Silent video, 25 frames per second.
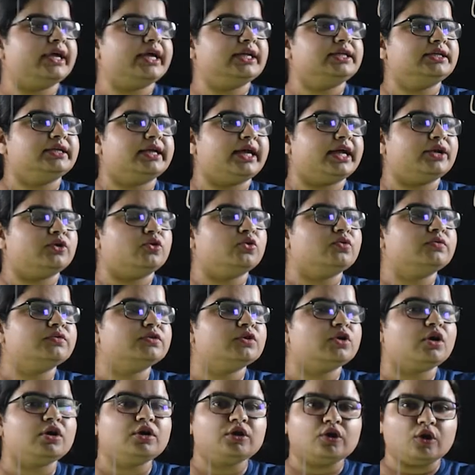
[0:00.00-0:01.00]
get an
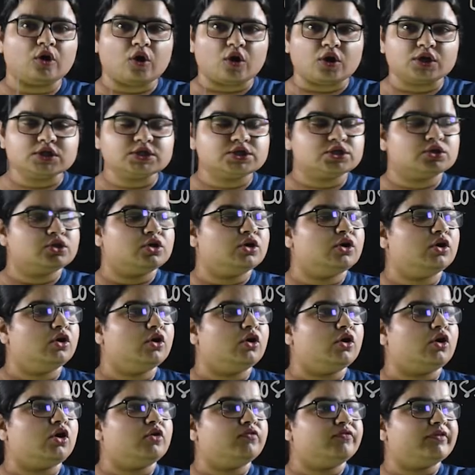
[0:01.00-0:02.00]
overall loss
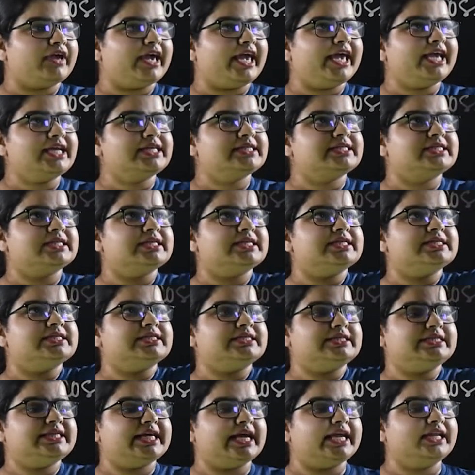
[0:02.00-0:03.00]
of X
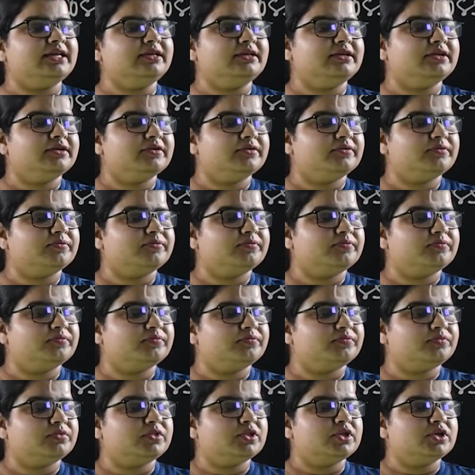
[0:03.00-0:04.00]
is 10.
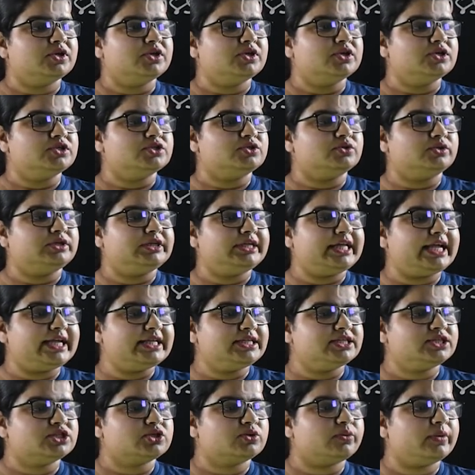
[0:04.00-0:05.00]
So
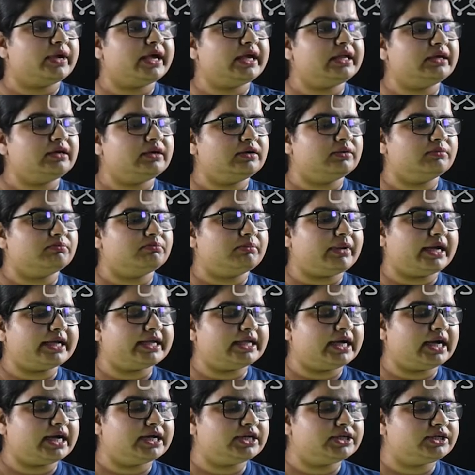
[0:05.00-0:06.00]
10 square
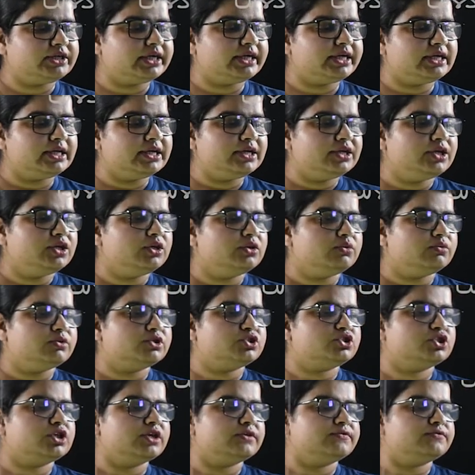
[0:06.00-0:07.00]
by 100,
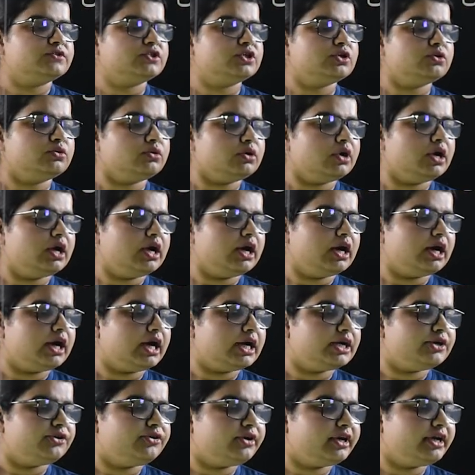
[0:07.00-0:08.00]
which gives you
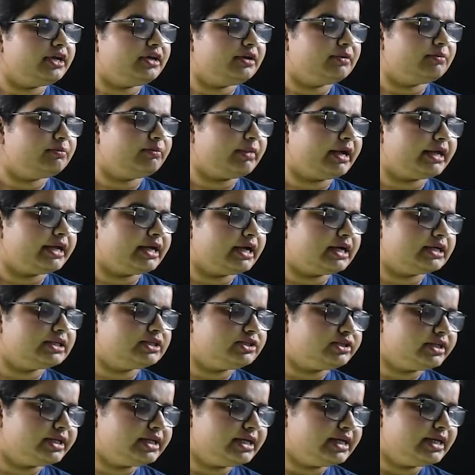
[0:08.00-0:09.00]
100 by
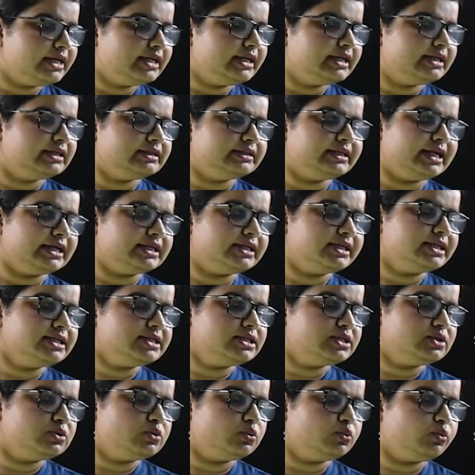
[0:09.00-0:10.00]
100, that
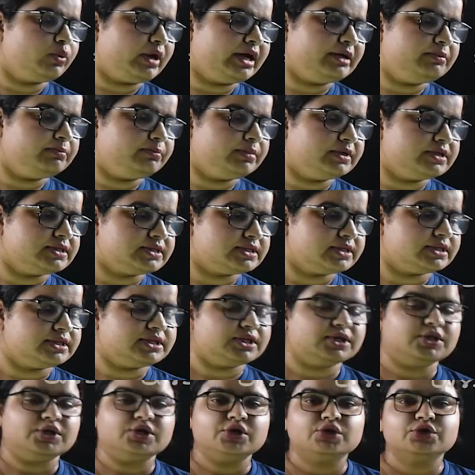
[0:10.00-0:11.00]
is 1%.
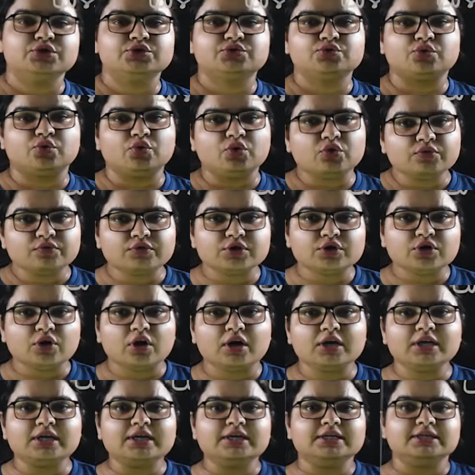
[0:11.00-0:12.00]
So
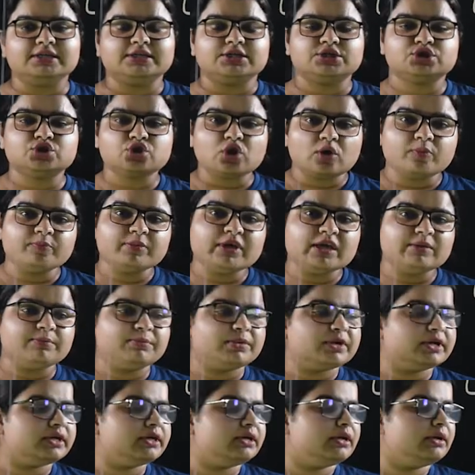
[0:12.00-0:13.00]
overall the
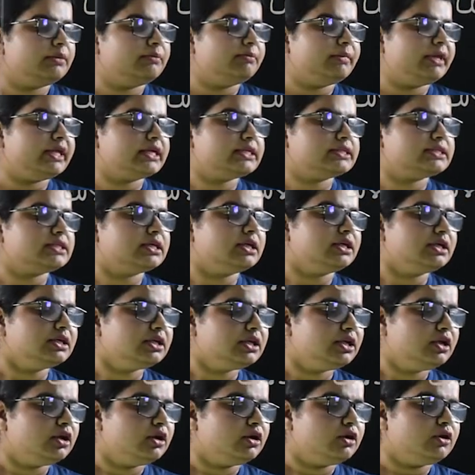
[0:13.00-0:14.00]
shopkeeper makes a
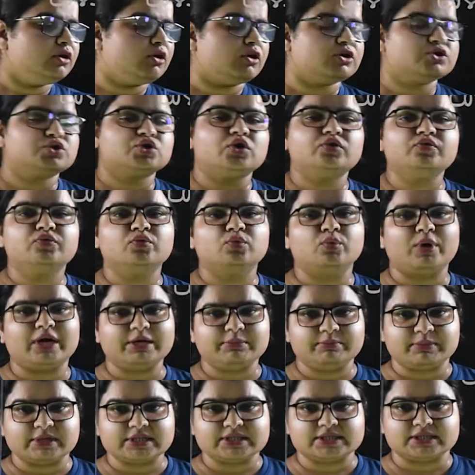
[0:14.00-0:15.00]
loss of
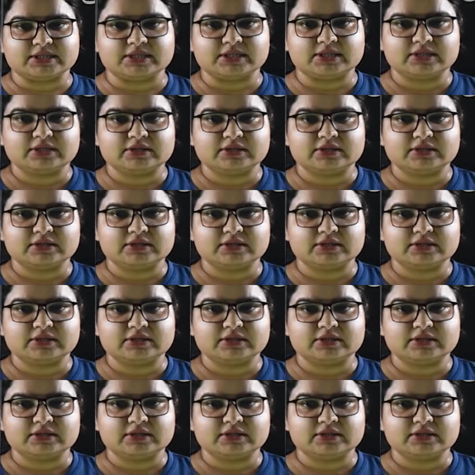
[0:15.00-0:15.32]
1%.